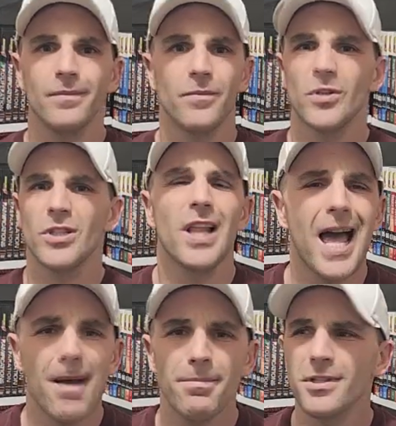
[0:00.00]

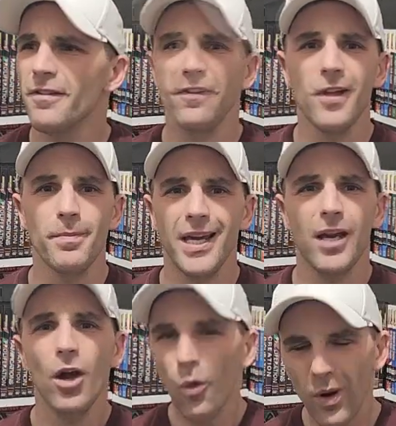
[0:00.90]
slabs,
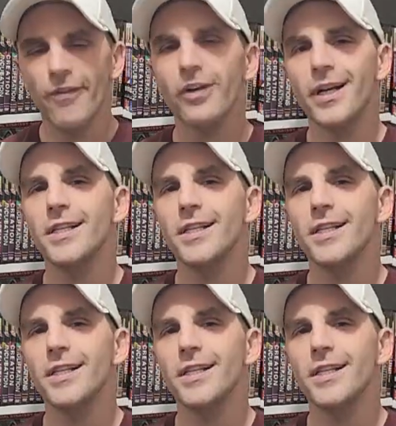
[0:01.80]
flipping, whatever it is